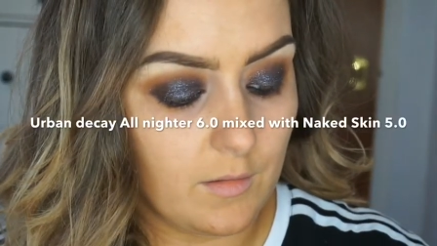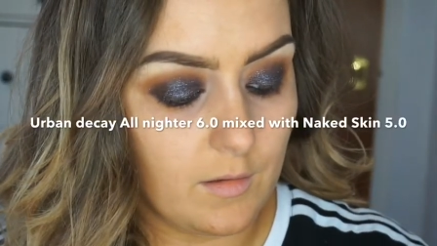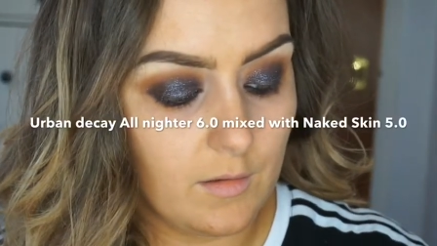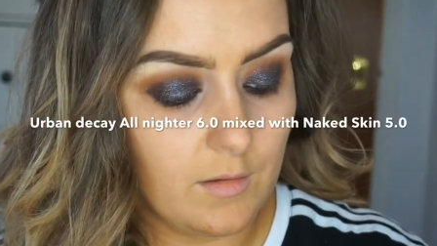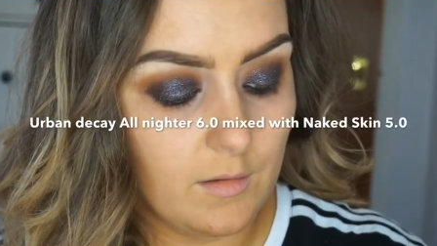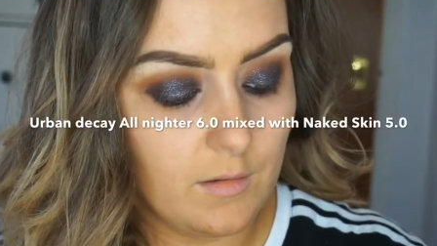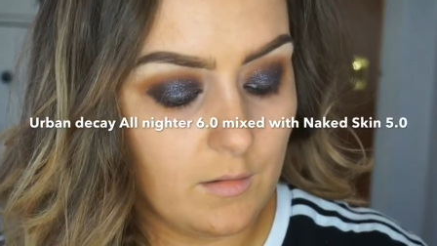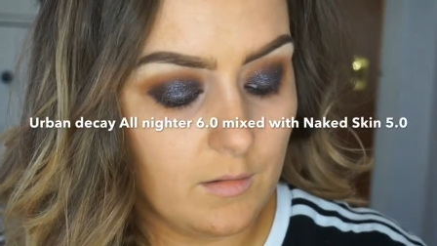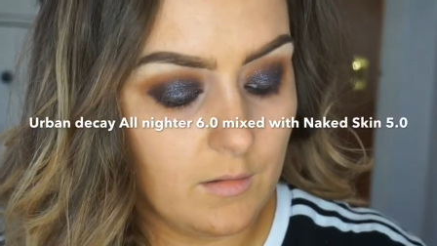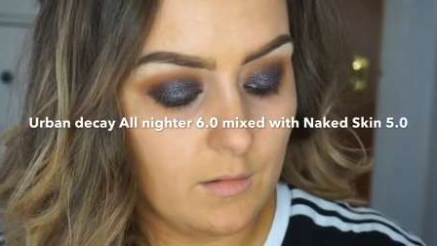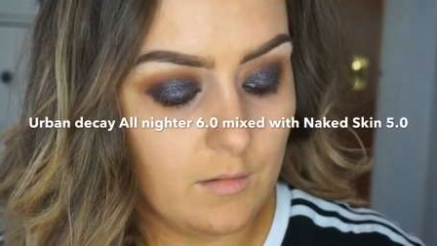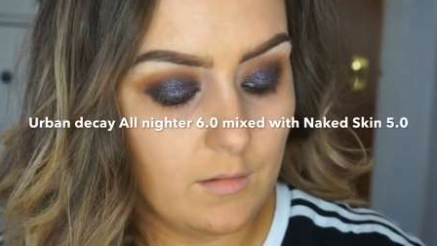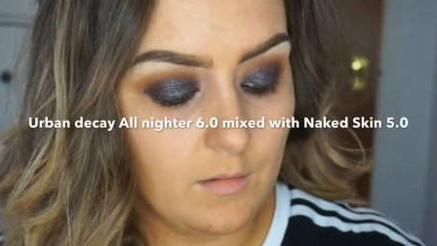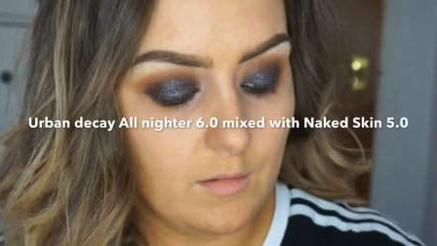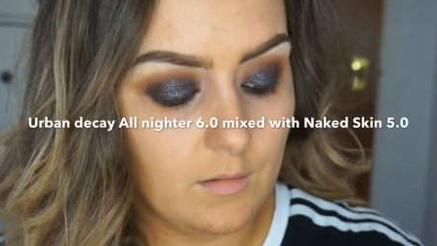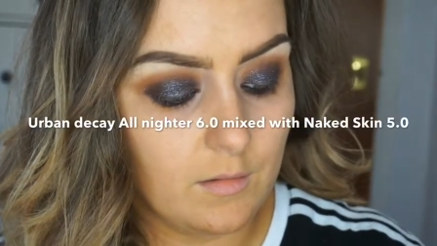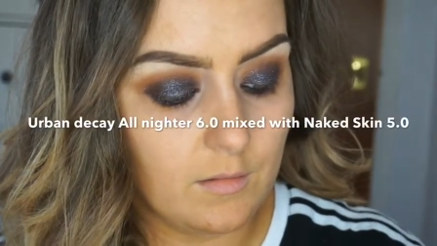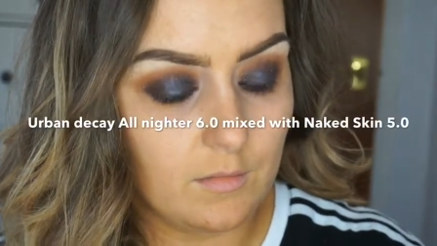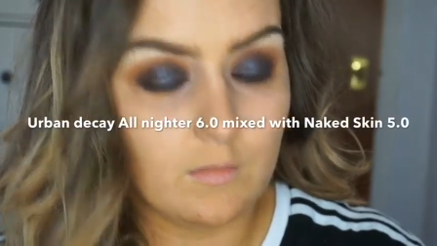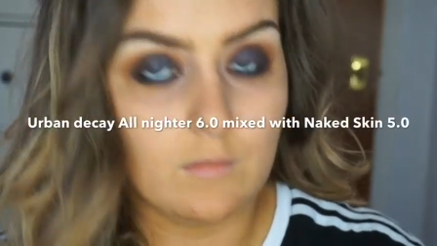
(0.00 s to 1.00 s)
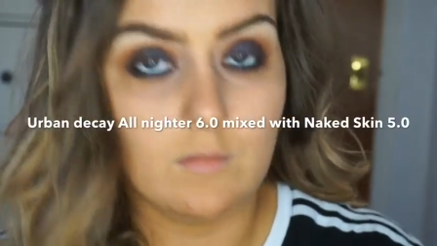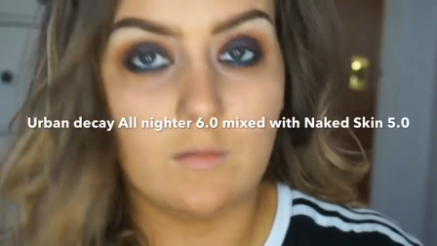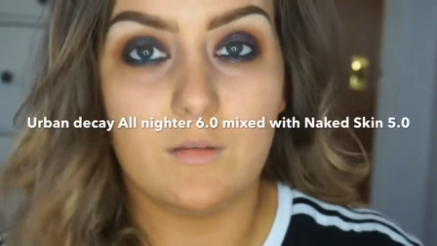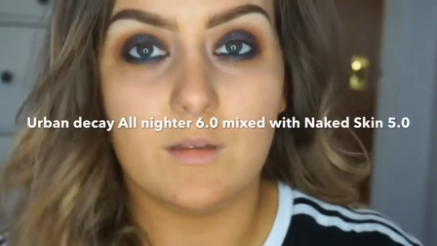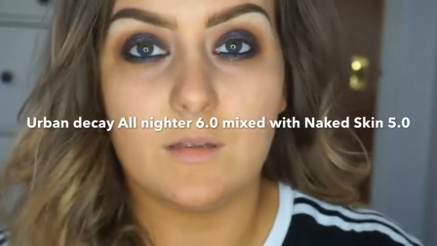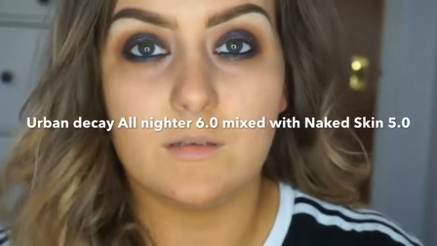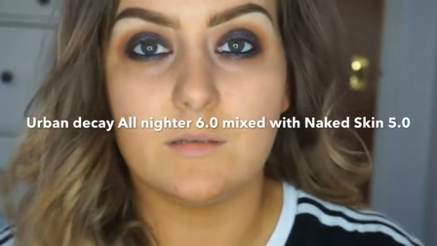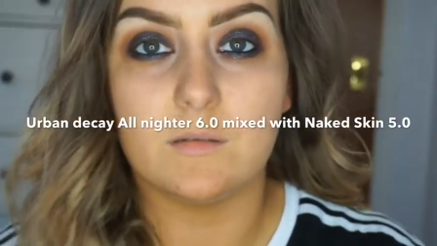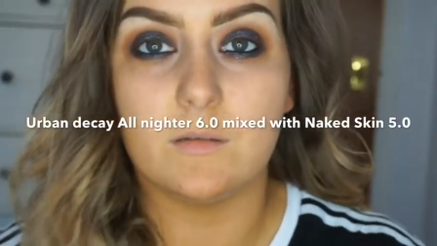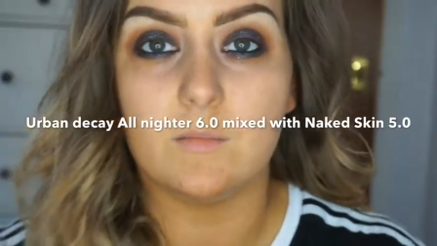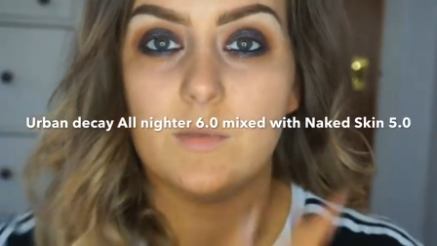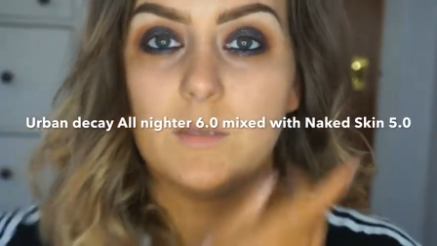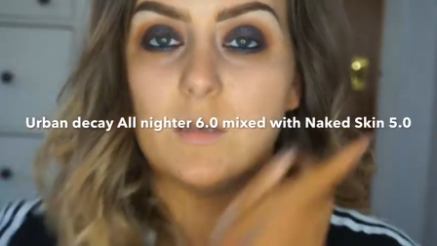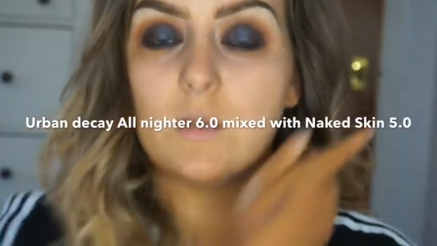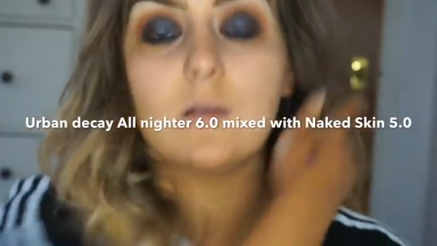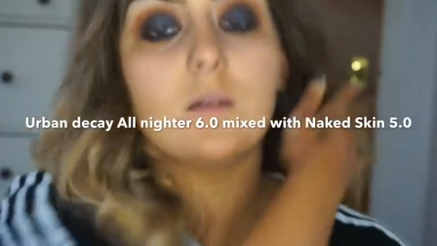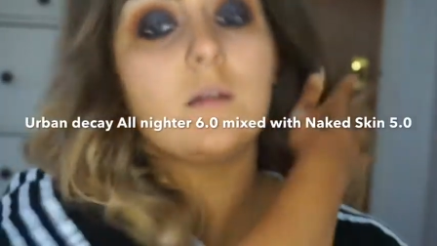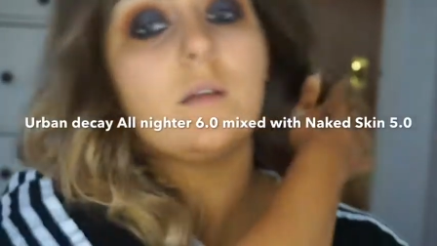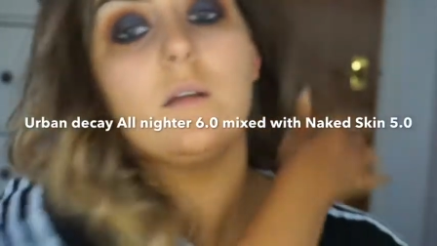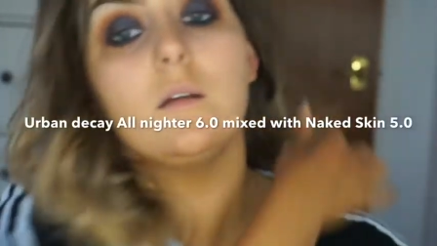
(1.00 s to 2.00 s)
I don't know if this is going to be
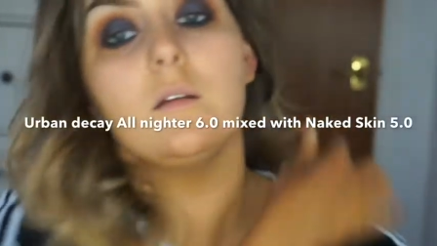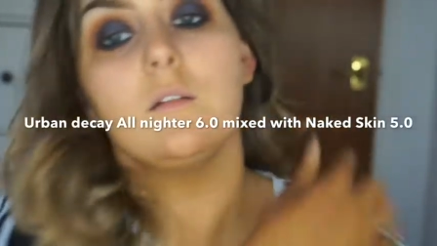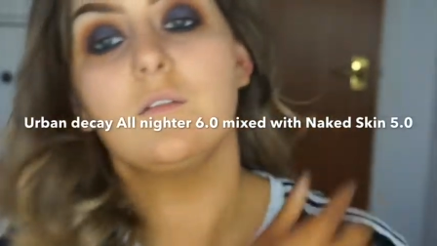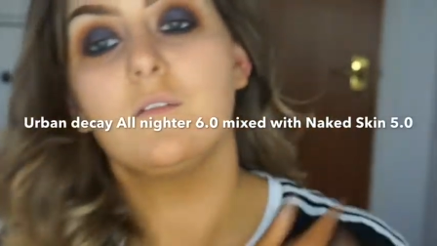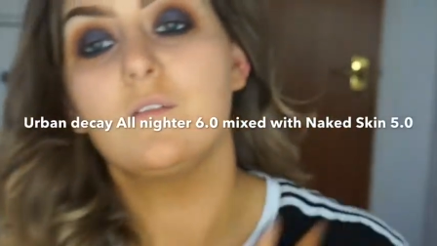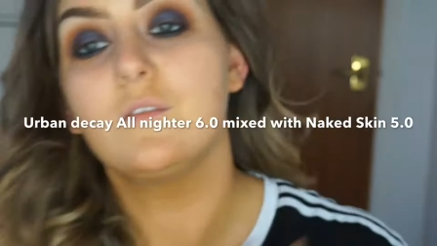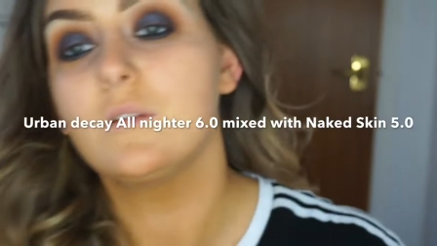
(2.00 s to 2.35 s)
dark enough.